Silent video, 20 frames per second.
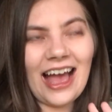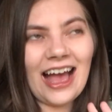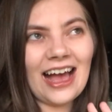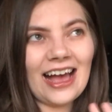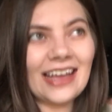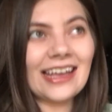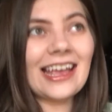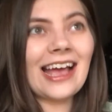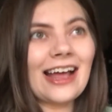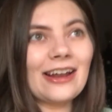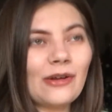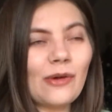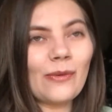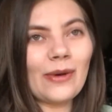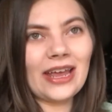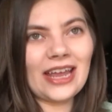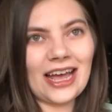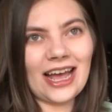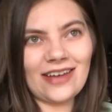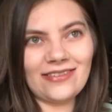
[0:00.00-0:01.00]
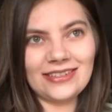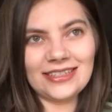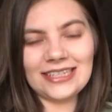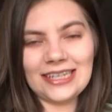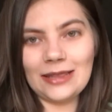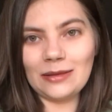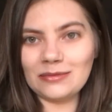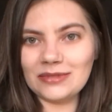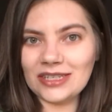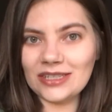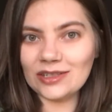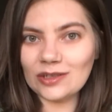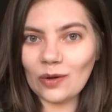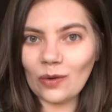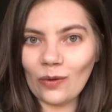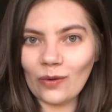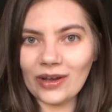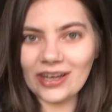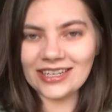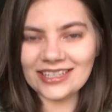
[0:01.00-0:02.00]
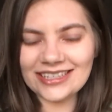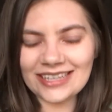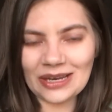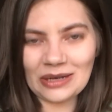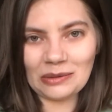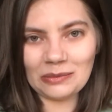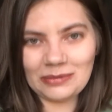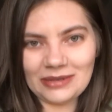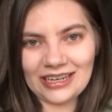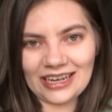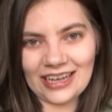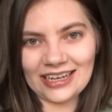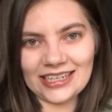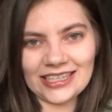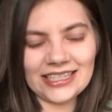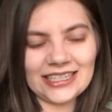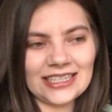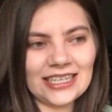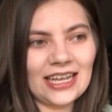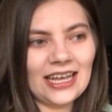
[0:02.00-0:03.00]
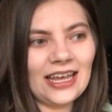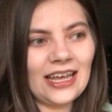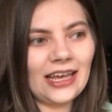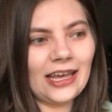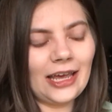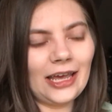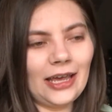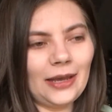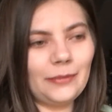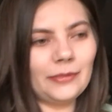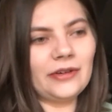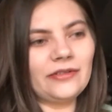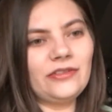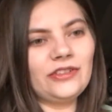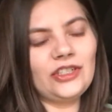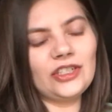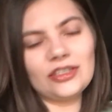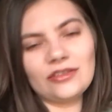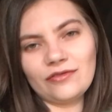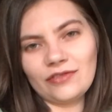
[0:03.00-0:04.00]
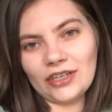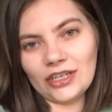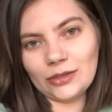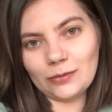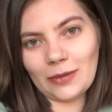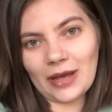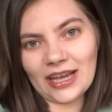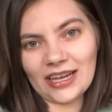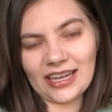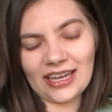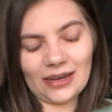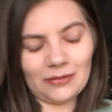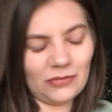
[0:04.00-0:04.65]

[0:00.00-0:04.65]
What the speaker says: I cannot wait. I haven't seen them since August, so it'll be nice. I've just finished packing.